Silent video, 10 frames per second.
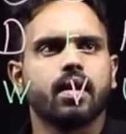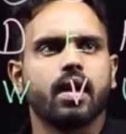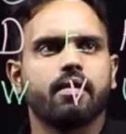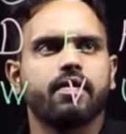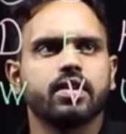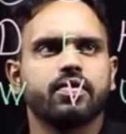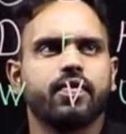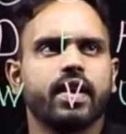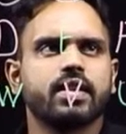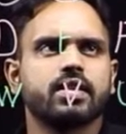F is
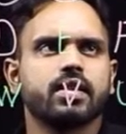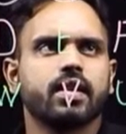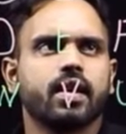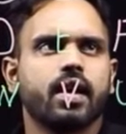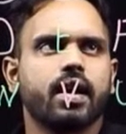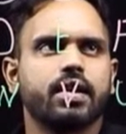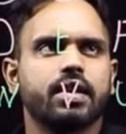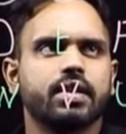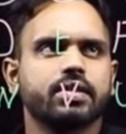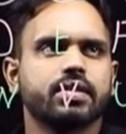fix and
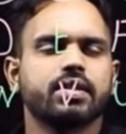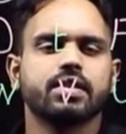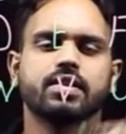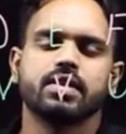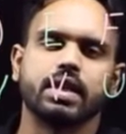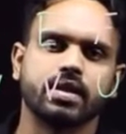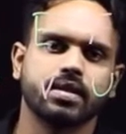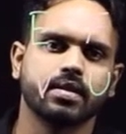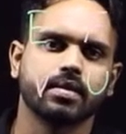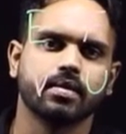it is
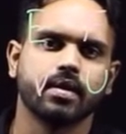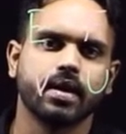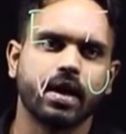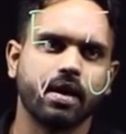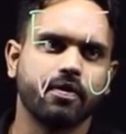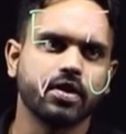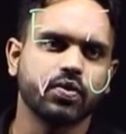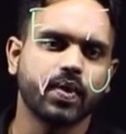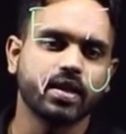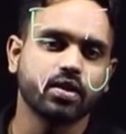6. F is
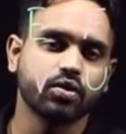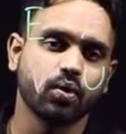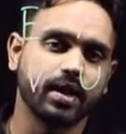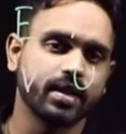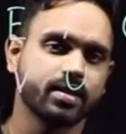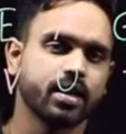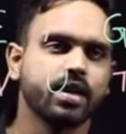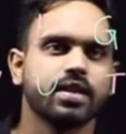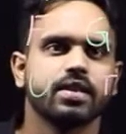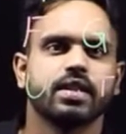fix, so it is
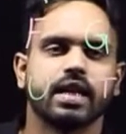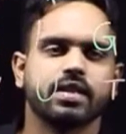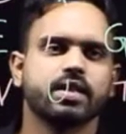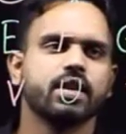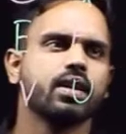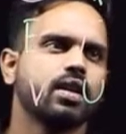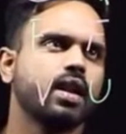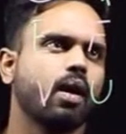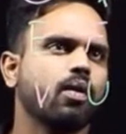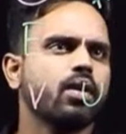6.
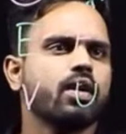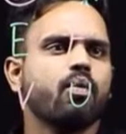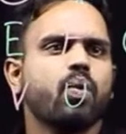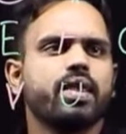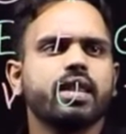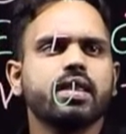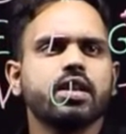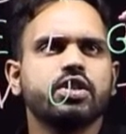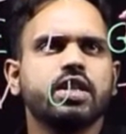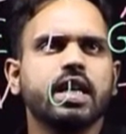Now, within
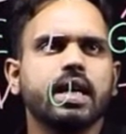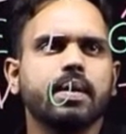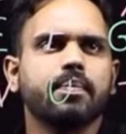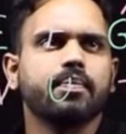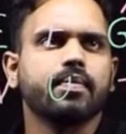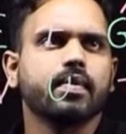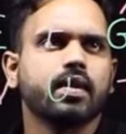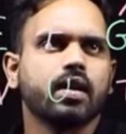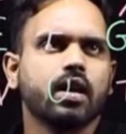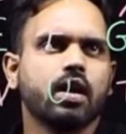the G,
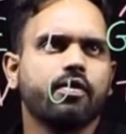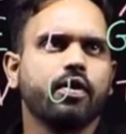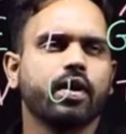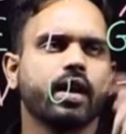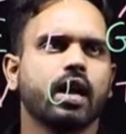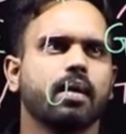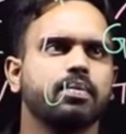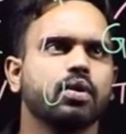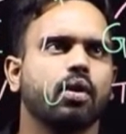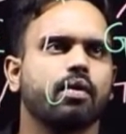if you can
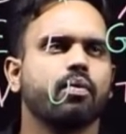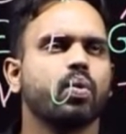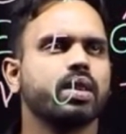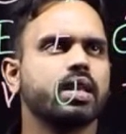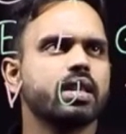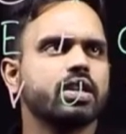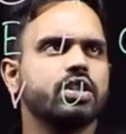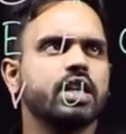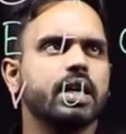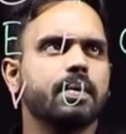observe, within the
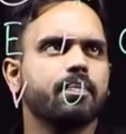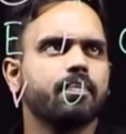G,